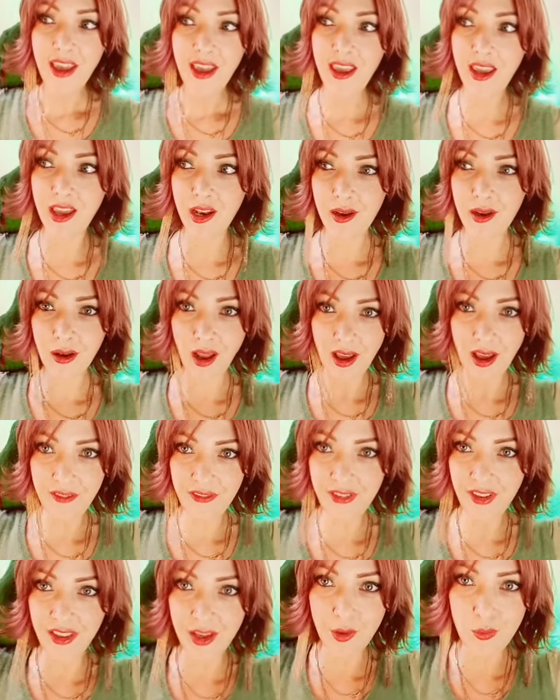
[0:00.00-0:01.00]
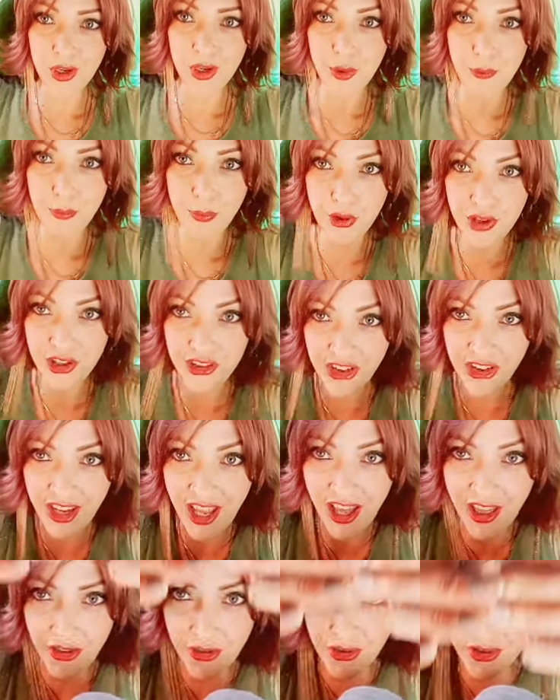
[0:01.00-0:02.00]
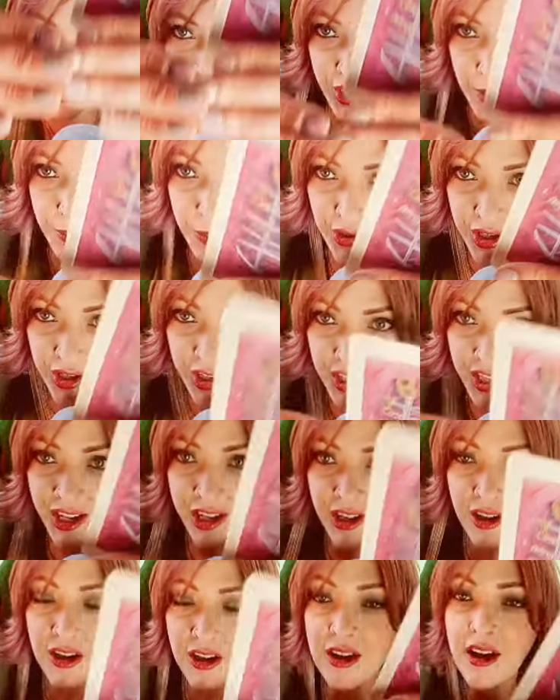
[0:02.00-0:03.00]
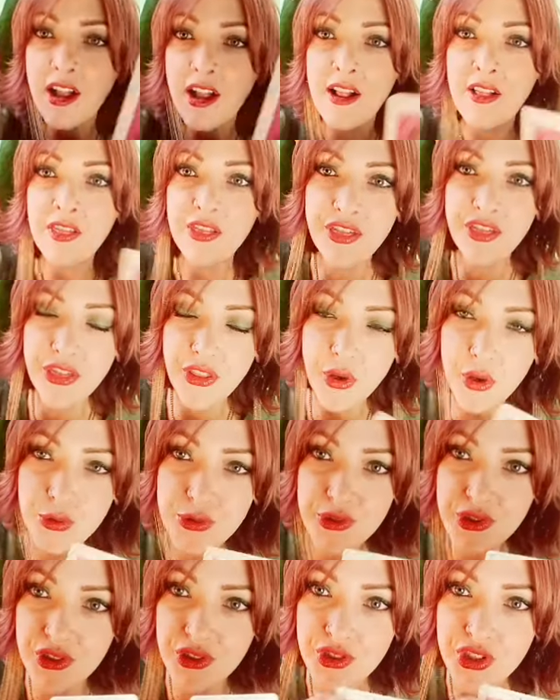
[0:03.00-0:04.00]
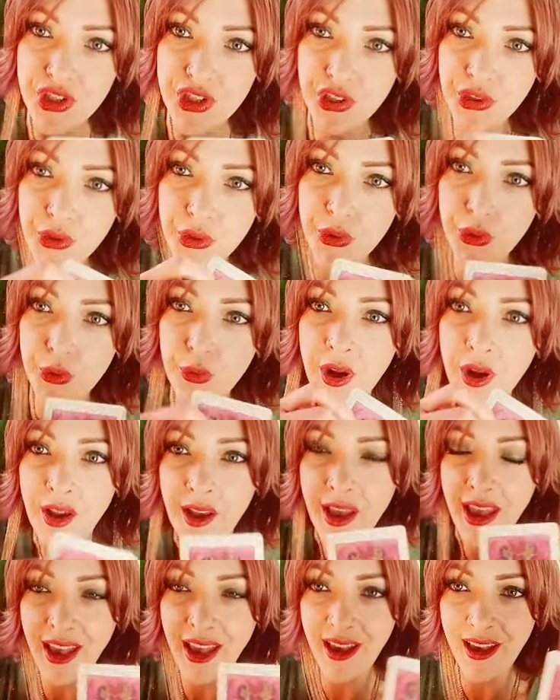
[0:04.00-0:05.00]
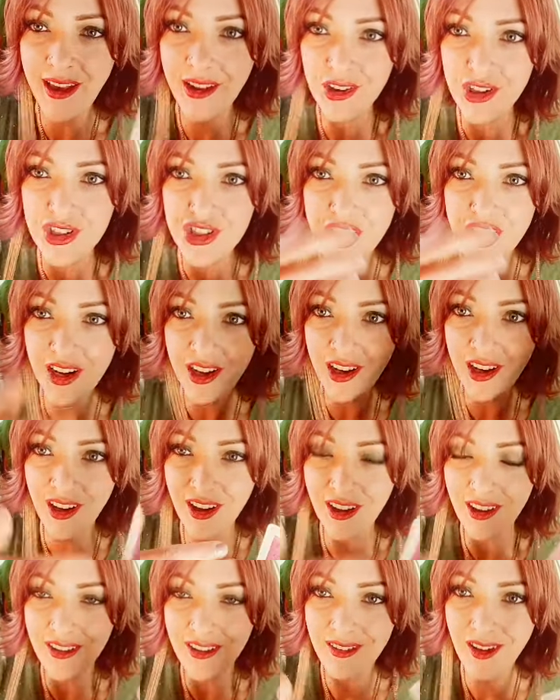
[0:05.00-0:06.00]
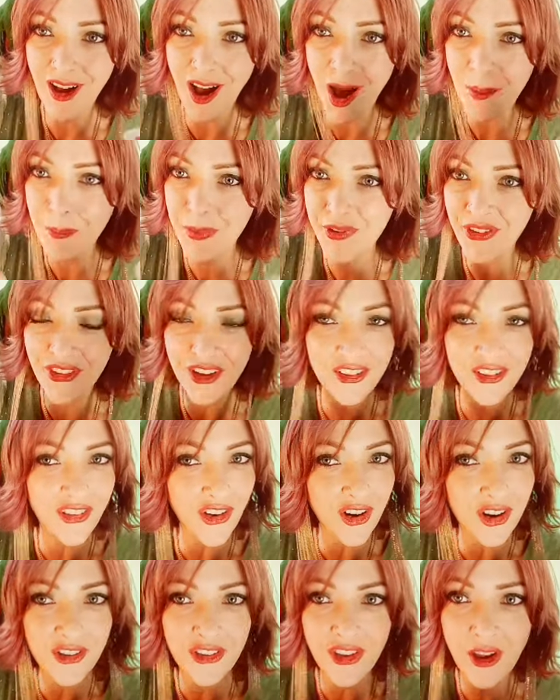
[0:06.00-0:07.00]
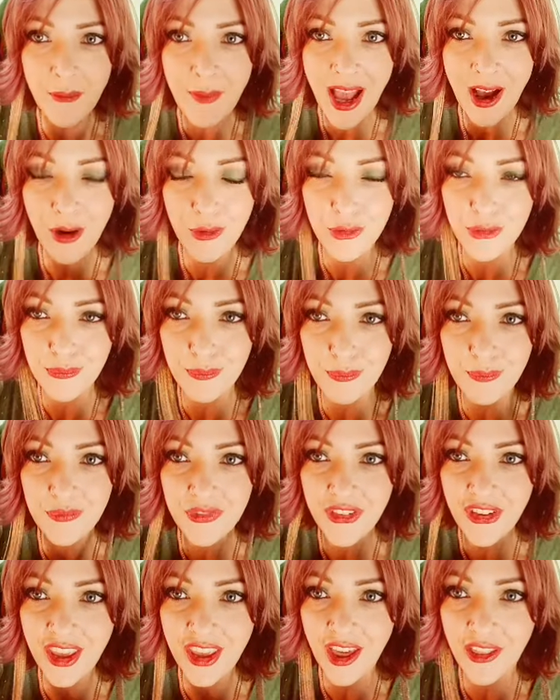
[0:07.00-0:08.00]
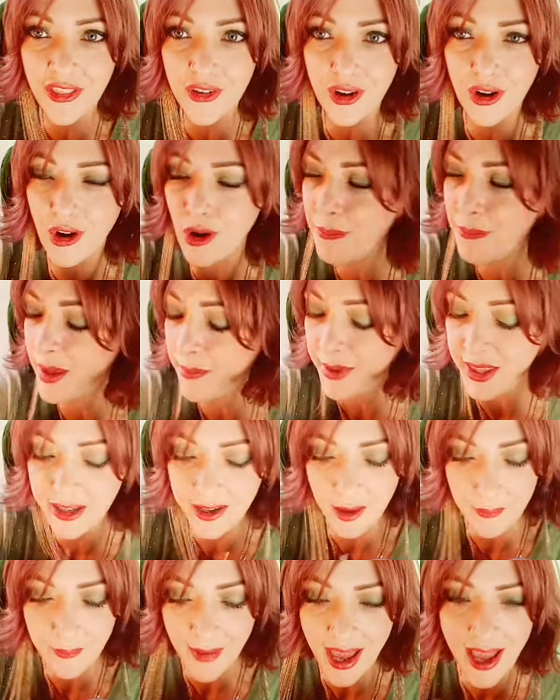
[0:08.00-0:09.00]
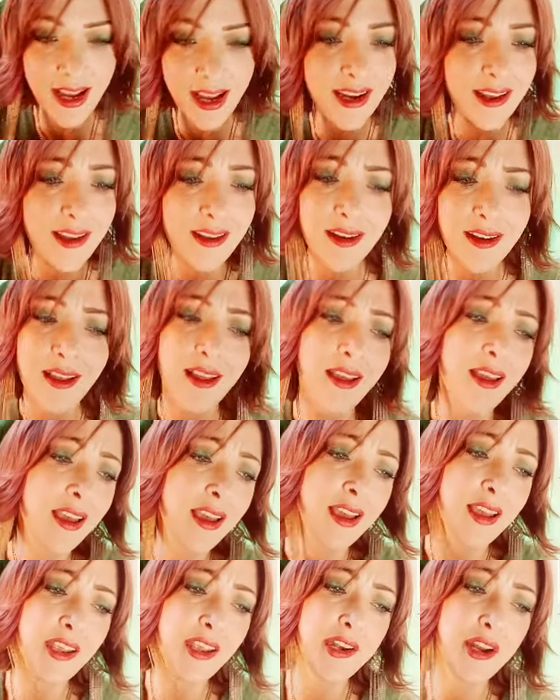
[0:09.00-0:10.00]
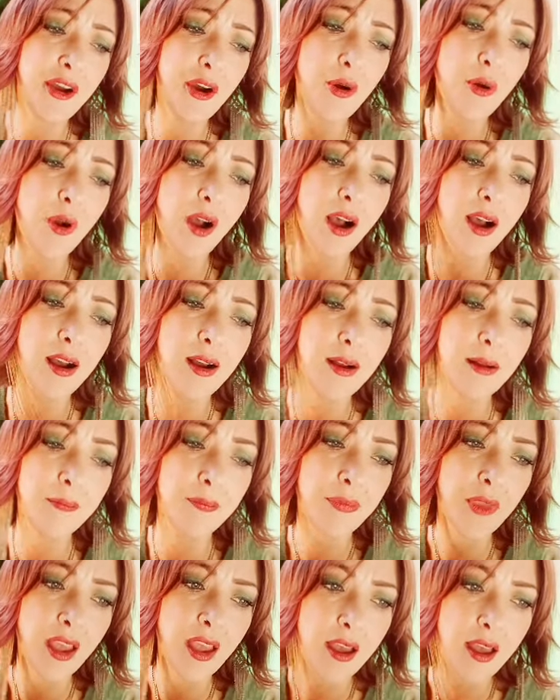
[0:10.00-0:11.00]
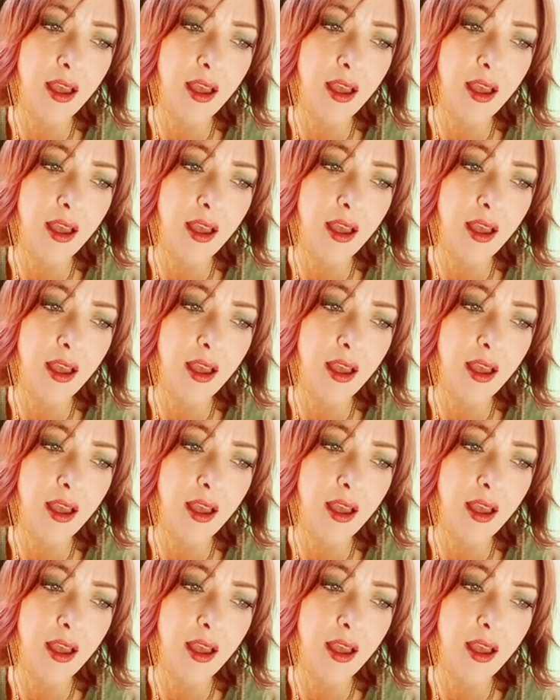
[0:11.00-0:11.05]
And I feel like when you put it together and you put it here, those two energetic opposites are somehow together, maybe like a magnet, you know,